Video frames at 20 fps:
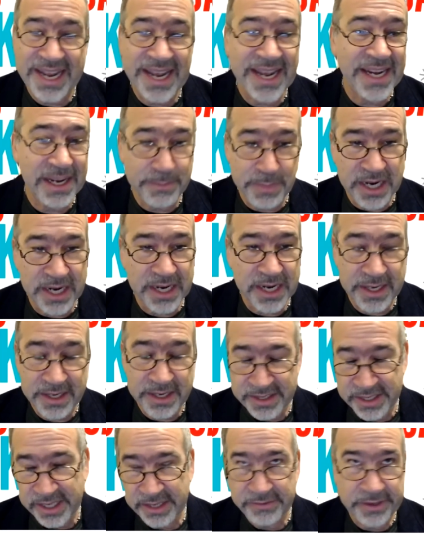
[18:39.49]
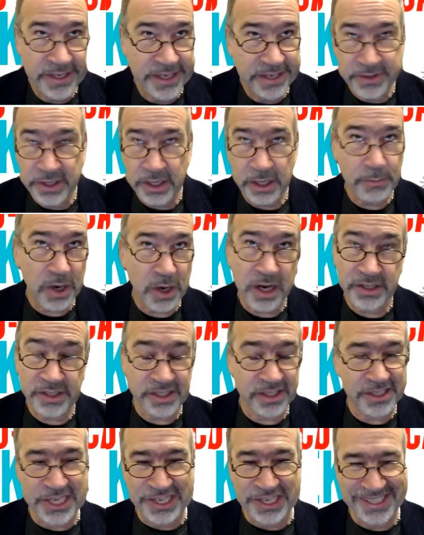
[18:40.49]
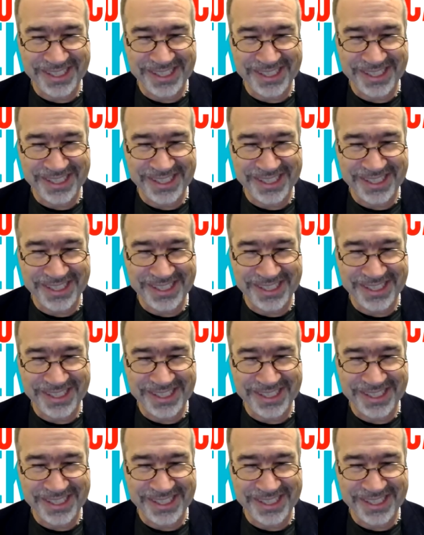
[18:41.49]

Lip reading: anybody, even our bosses.